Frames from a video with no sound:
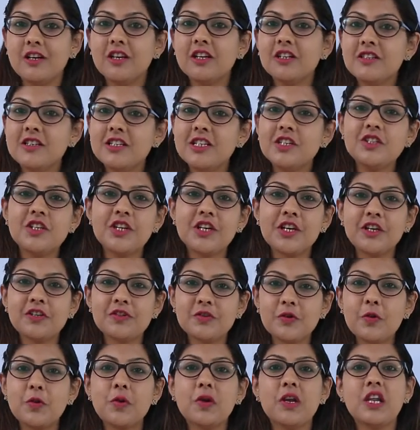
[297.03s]
A teaching is
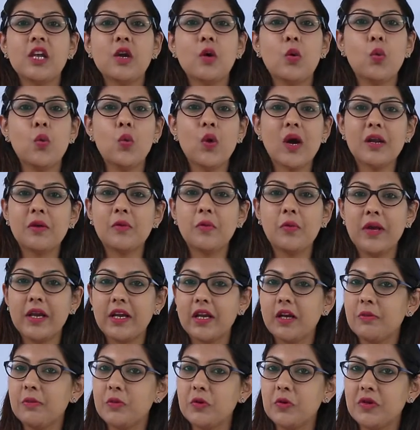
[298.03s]
only a one-way
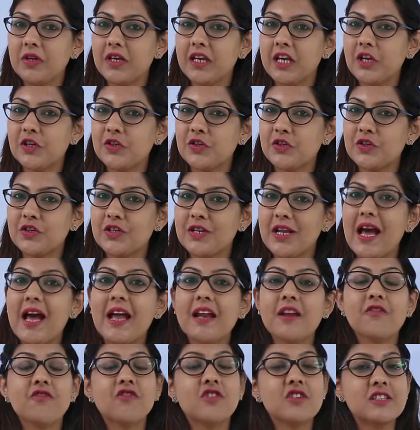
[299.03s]
communication
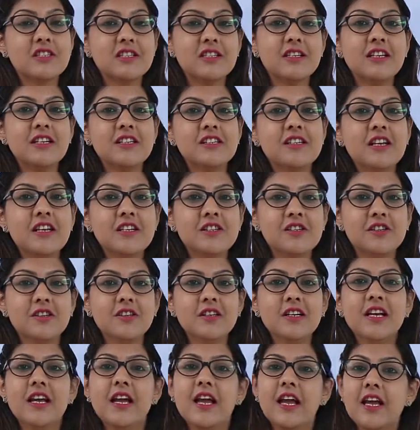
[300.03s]
and a facilitator